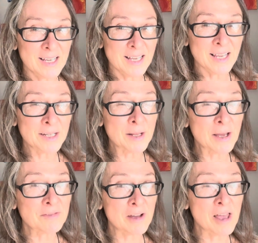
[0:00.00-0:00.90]
And
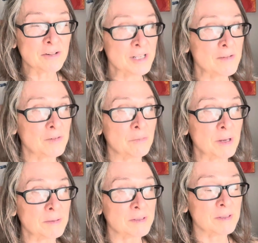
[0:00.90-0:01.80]
fathers have a
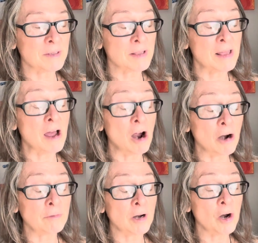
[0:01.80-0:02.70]
great,
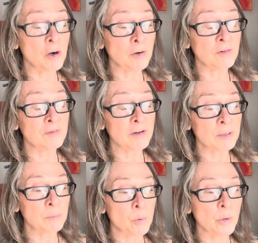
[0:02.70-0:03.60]
are very
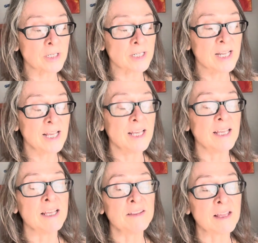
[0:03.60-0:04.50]
important
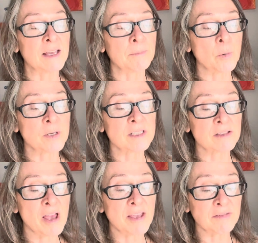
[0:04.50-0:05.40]
in the boy's
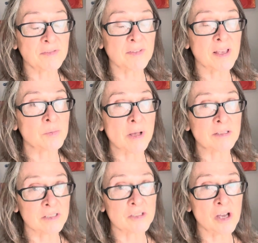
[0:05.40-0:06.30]
life as well as
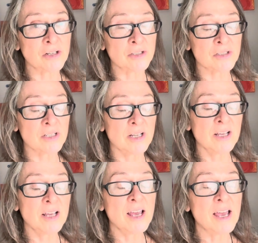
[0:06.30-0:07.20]
the daughter's.
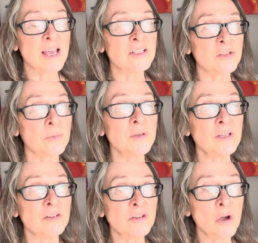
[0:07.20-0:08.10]
And so be
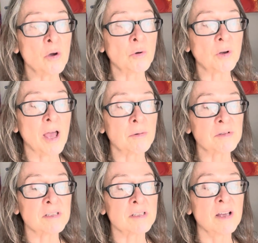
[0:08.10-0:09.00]
it known,
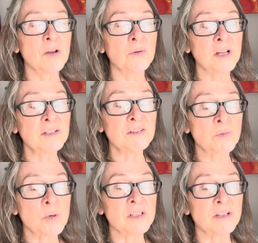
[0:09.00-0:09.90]
when I divorced